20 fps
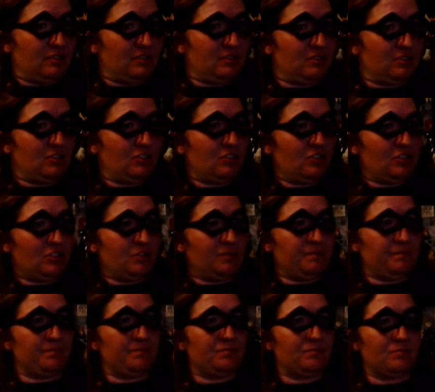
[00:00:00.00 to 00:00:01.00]
so
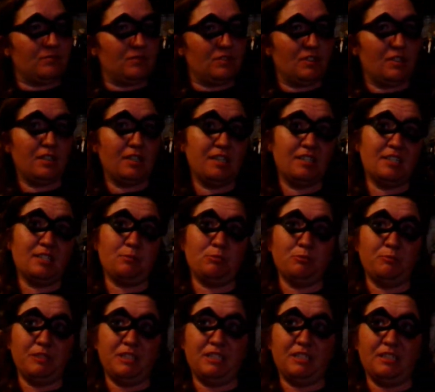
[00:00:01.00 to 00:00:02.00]
this
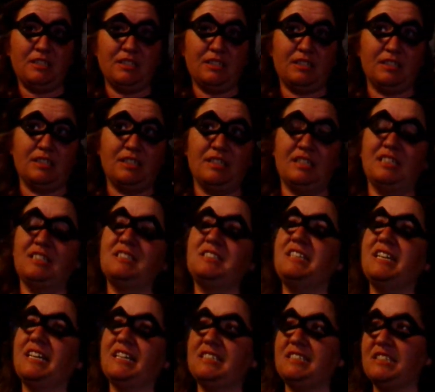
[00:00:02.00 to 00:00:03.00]
movie is,
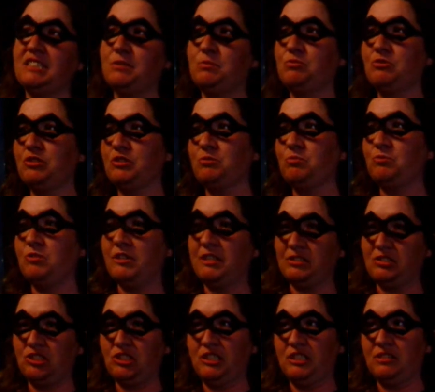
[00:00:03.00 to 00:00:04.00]
yes, it's worth
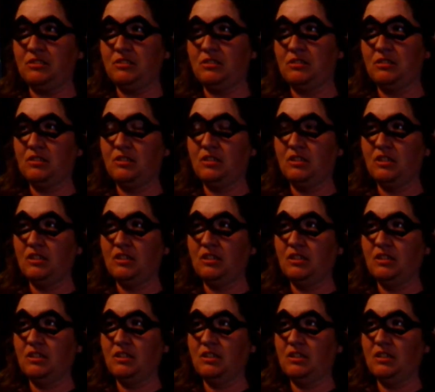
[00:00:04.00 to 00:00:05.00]
watching.
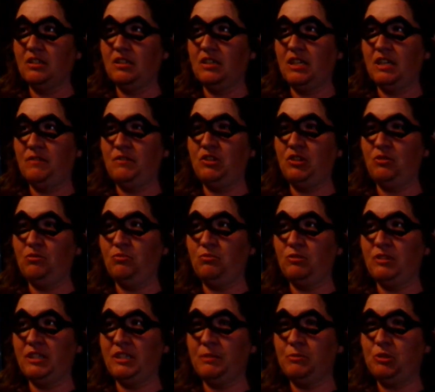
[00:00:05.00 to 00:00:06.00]
If
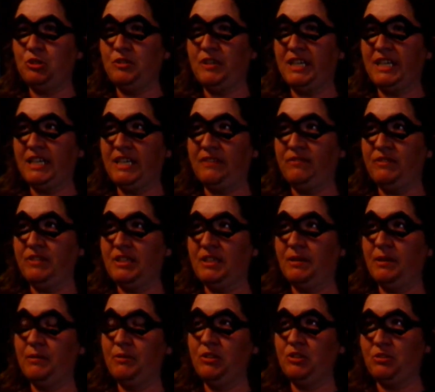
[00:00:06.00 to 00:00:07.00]

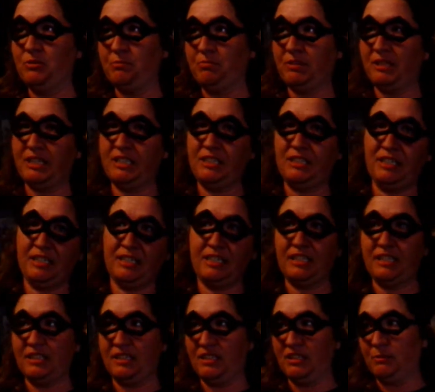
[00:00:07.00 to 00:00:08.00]
you're planning to get
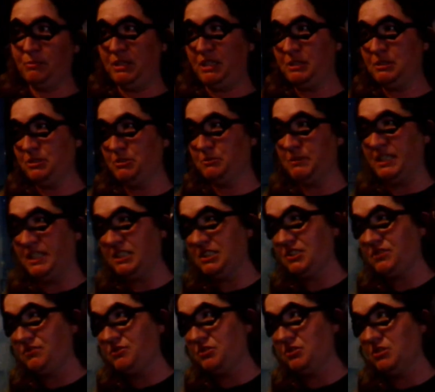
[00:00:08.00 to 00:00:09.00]
HBO Max
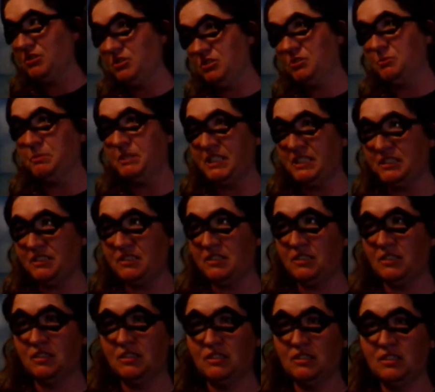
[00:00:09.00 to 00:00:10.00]
for a little bit,
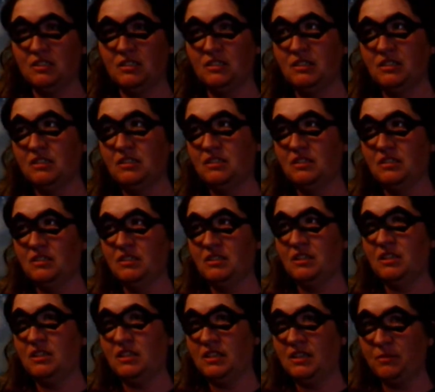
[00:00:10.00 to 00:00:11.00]

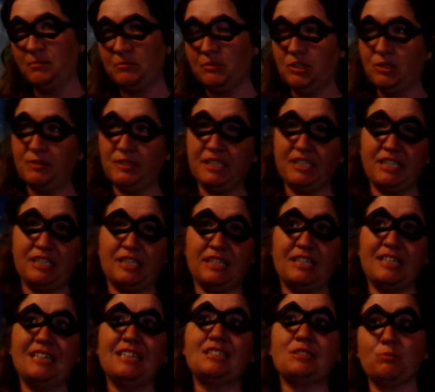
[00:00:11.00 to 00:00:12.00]
go and get it.
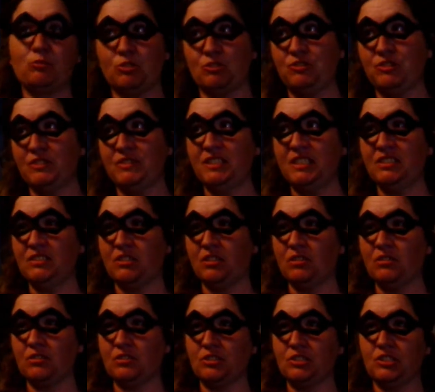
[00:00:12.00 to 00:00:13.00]
Is it worth
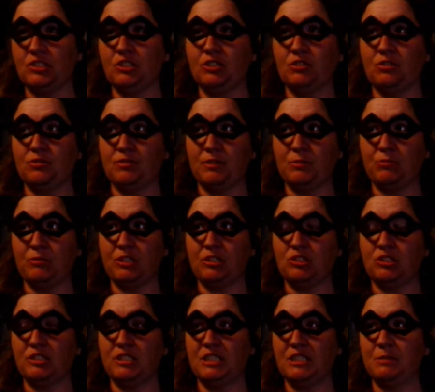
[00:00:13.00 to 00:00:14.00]
$15 to go and watch
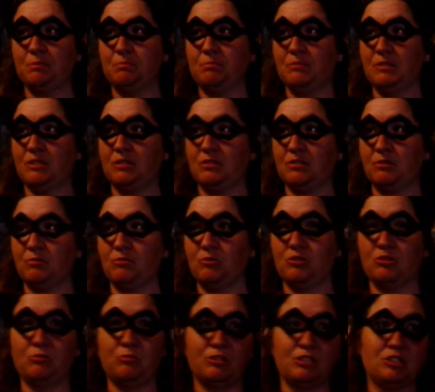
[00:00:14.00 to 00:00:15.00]
or go and
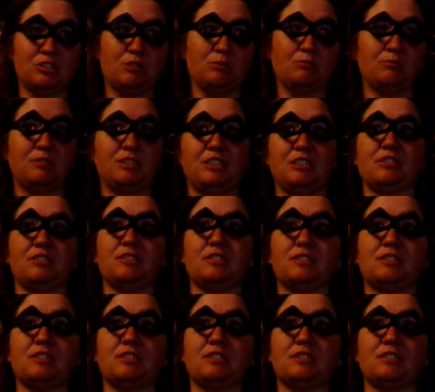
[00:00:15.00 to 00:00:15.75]
watch it in theaters?